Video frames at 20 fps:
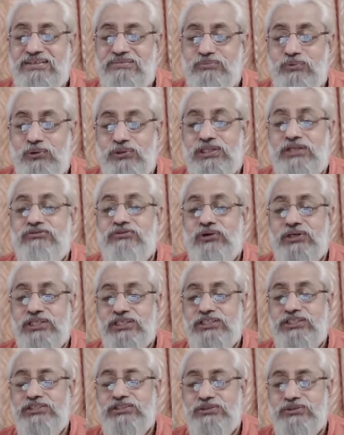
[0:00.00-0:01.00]
More than
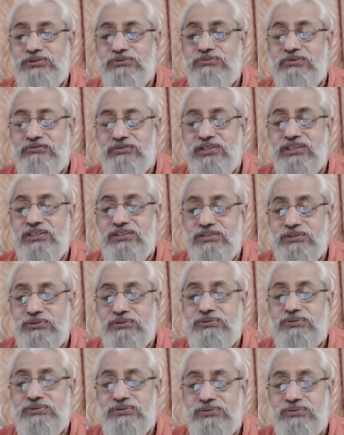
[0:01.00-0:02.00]
40 years ago, 50 years
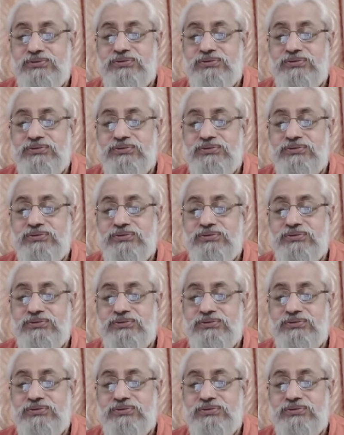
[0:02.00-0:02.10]
ago.